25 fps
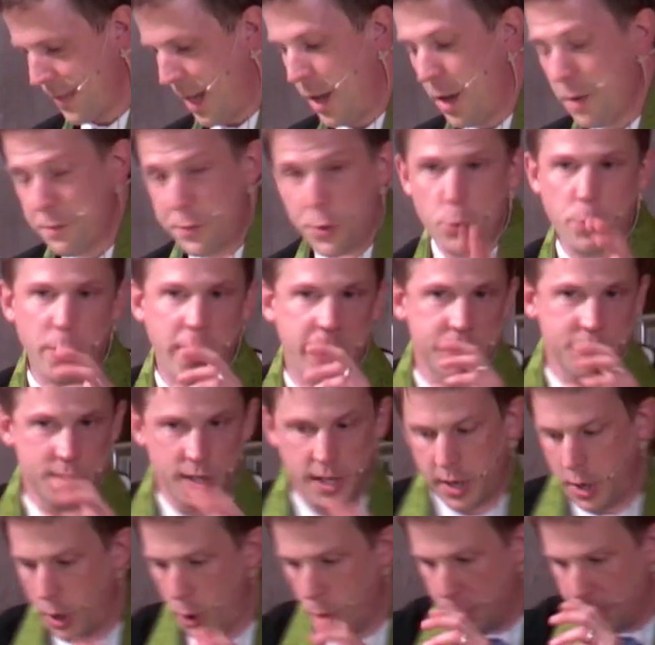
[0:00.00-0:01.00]
a few weeks
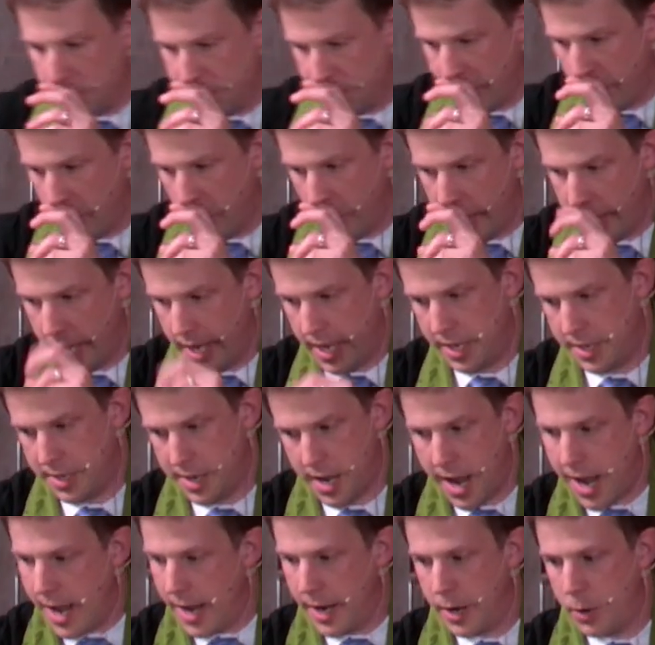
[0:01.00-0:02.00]
ago, Sarah and
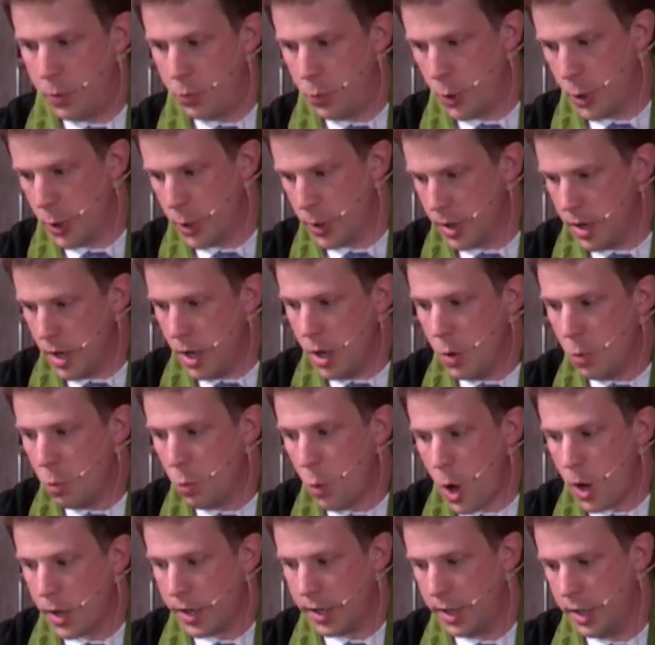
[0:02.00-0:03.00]
I were
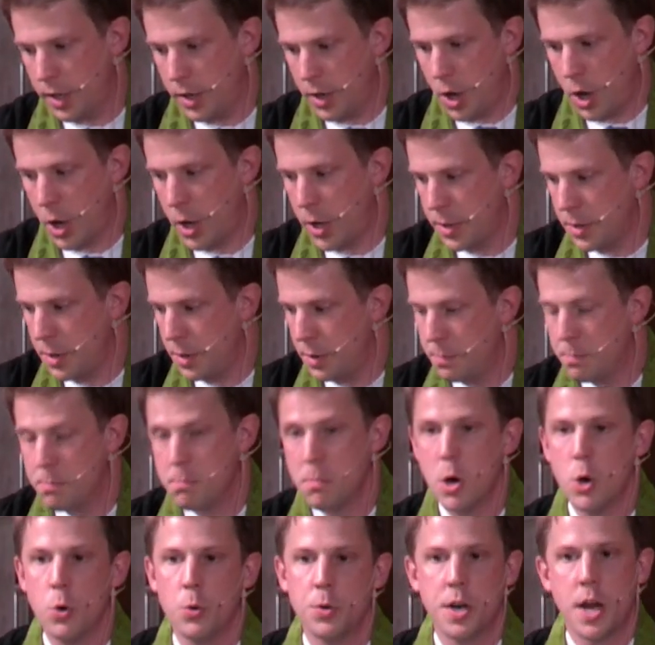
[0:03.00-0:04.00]
walking on the
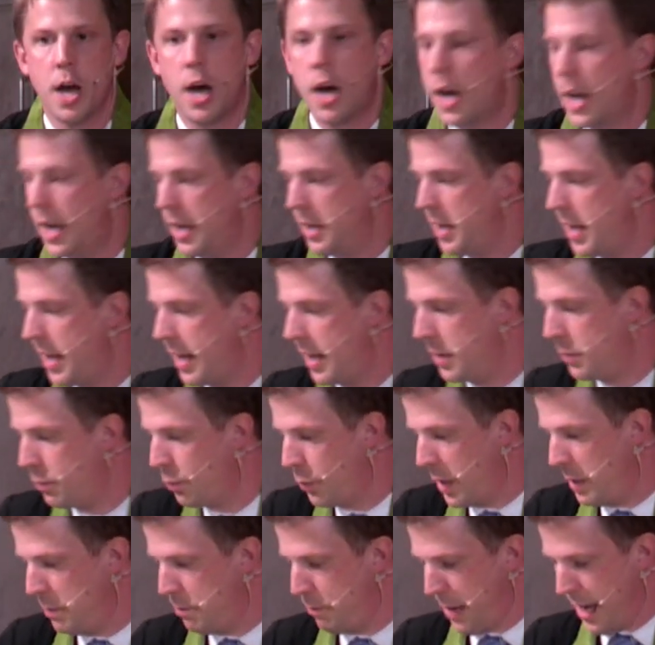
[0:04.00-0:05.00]
Monon, and
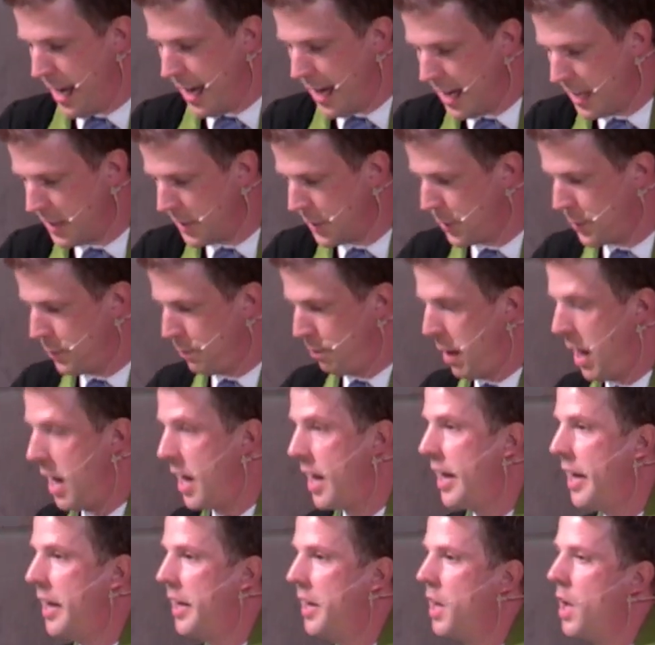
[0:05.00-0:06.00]
we passed
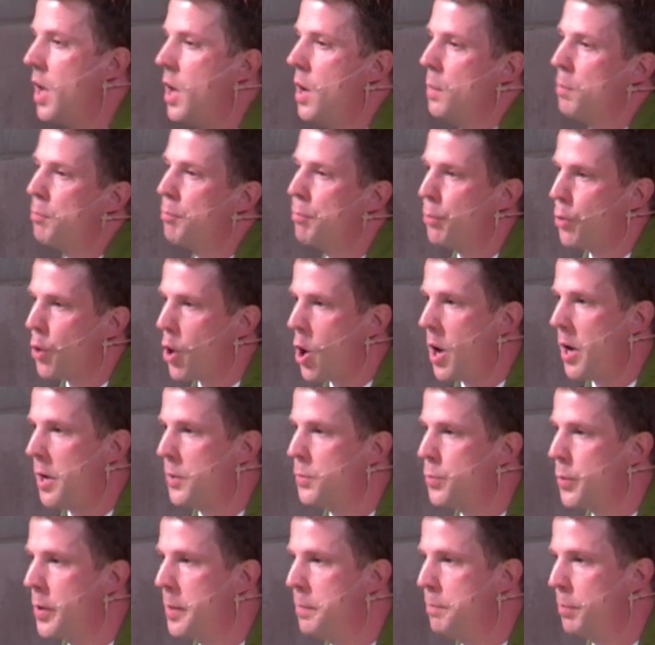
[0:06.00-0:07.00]
by
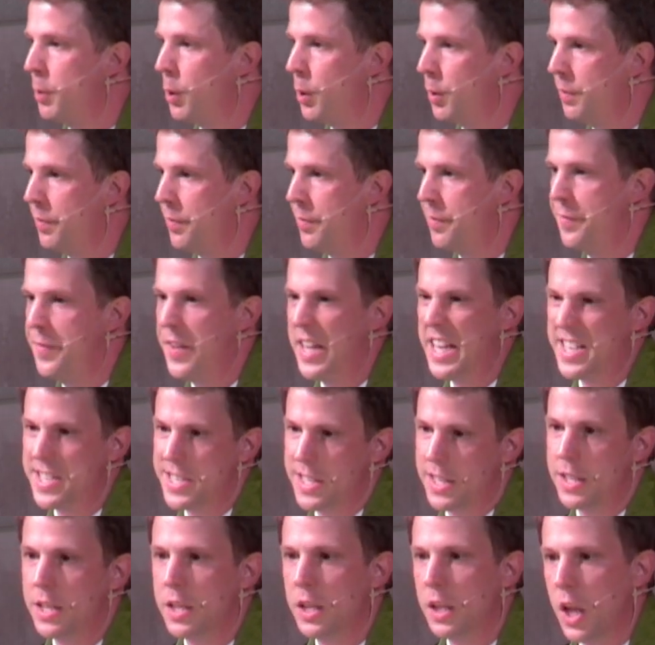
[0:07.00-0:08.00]
Broad Ripple
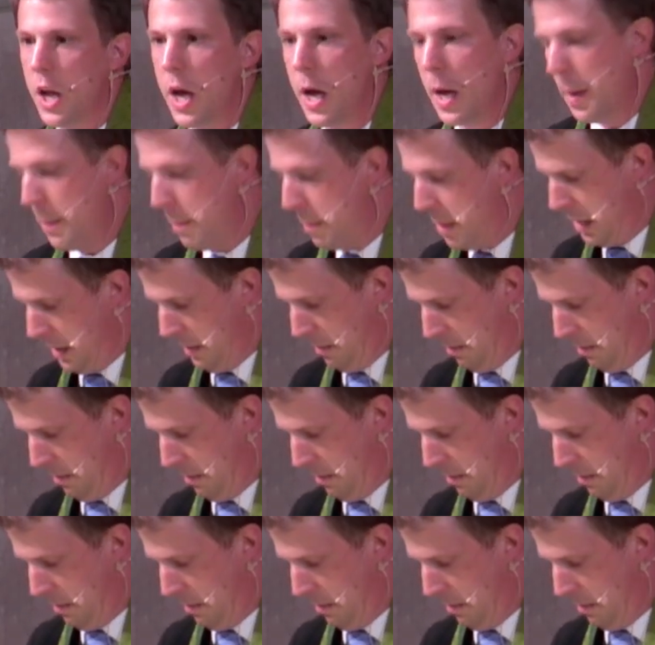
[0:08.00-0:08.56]
Fit Club.